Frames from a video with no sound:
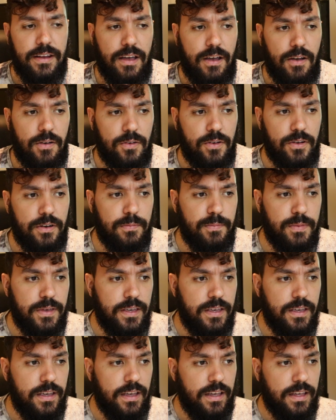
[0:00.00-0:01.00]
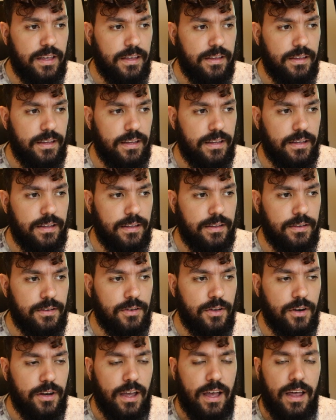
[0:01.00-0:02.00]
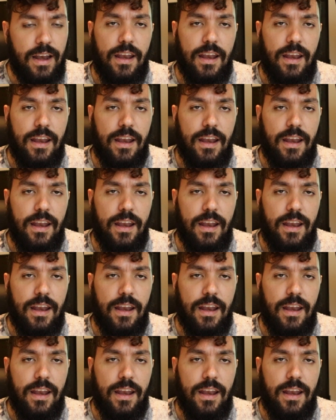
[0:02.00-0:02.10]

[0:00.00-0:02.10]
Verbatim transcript: now gonna